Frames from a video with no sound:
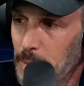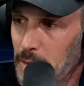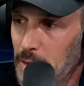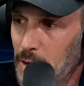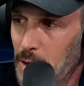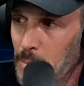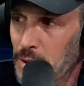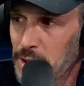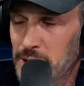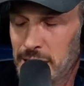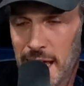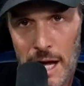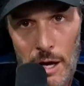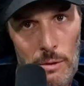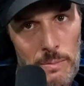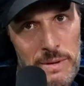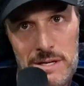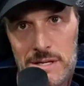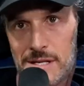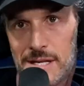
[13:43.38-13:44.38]
they'll
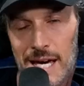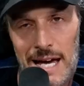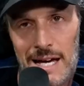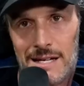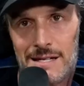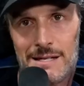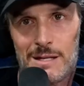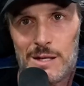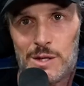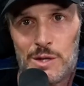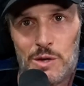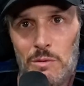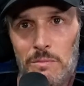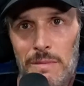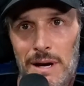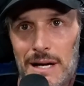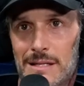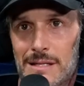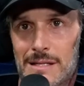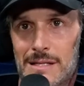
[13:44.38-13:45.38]
be guests who
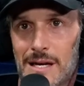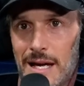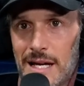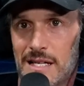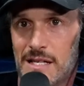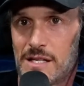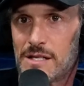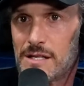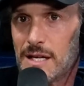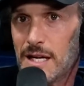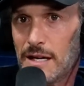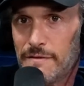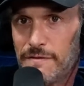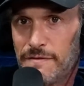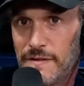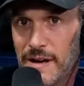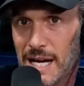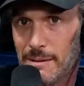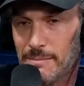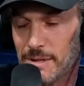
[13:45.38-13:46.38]
make sense in a
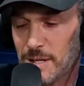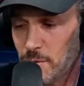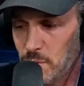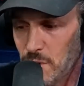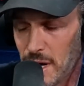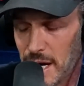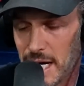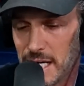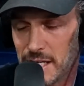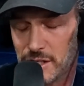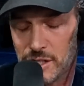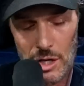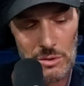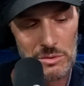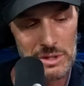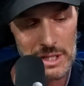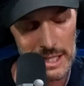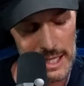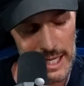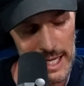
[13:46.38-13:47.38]
family way. Joe
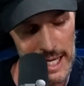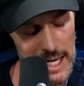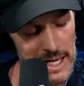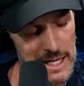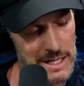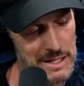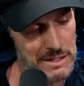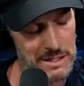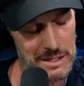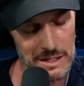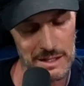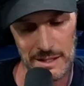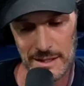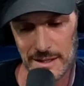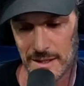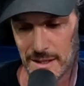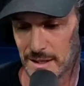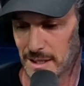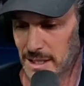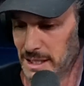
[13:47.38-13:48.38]
Diaz,
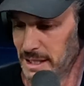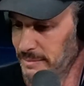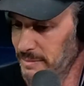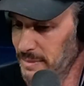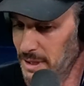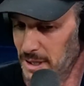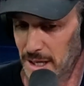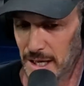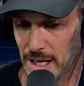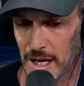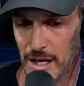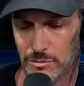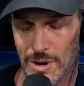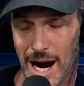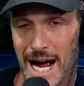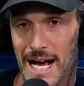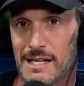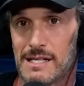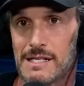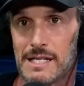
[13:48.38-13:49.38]

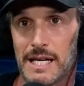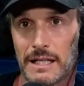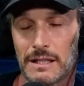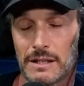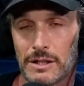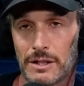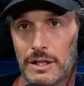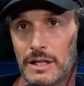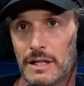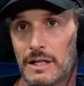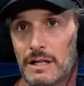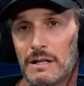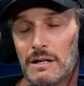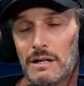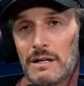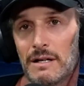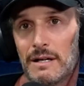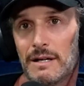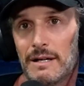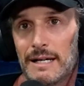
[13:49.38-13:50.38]
Ryan Sickler.
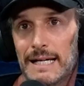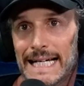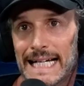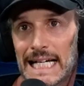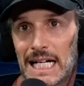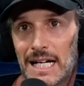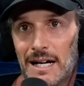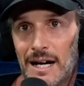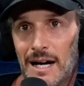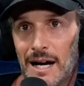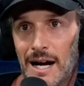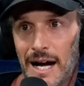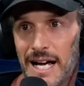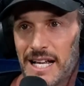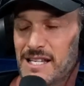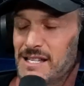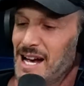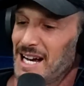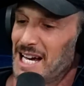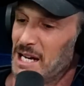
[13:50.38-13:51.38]

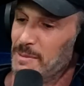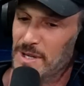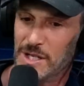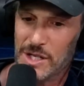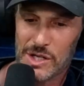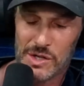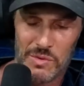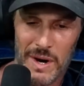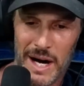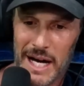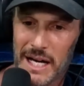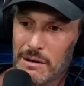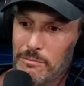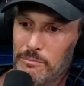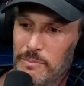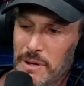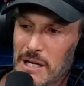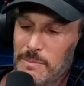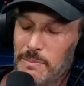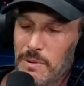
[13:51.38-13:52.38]
It's not going to be just random
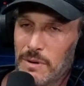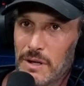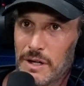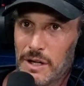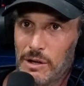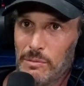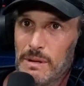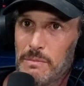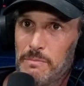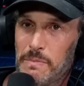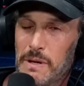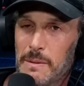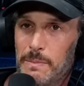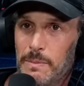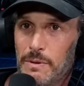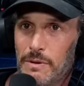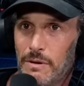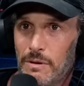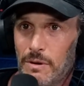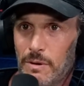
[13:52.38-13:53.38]
people. It'll be
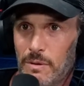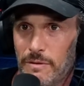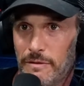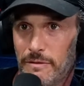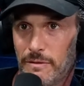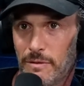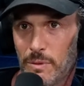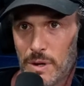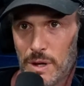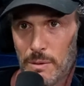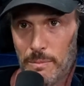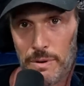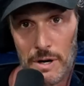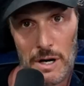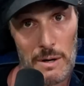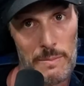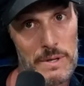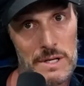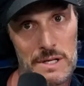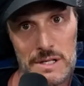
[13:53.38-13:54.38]
people with a
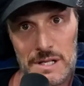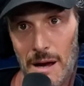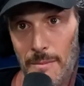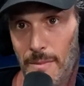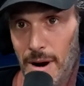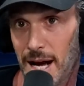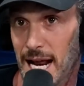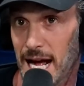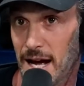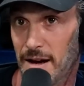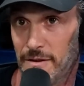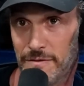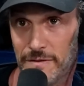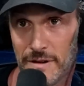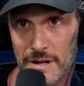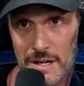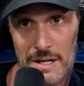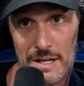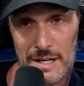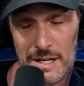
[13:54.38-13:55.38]
purpose. I might have
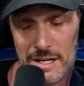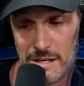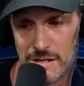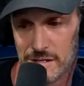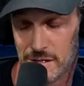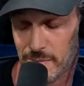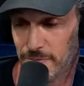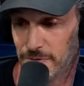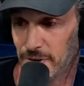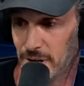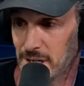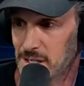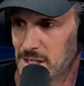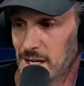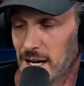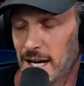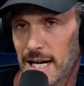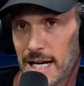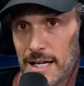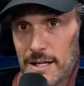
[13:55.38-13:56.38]
some friends
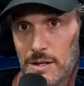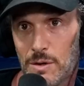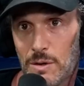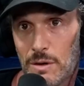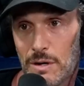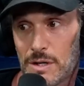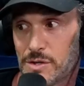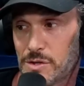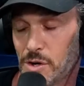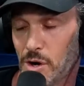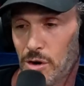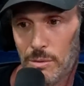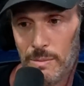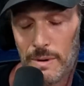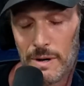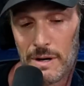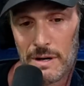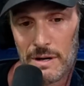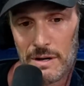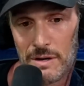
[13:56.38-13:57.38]
on who are
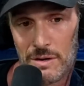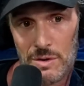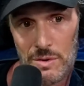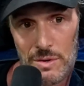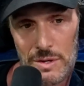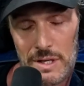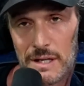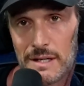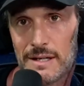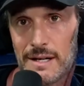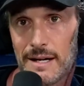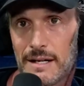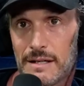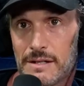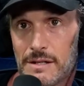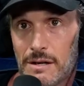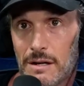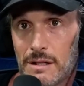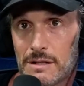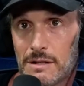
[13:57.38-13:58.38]
sober who can kind of
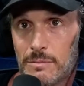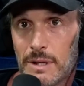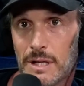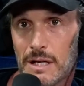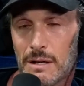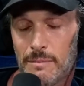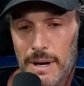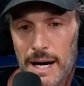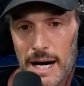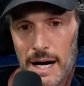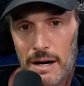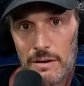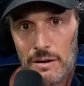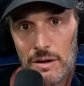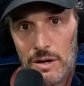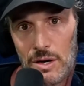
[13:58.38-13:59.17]
talk to me about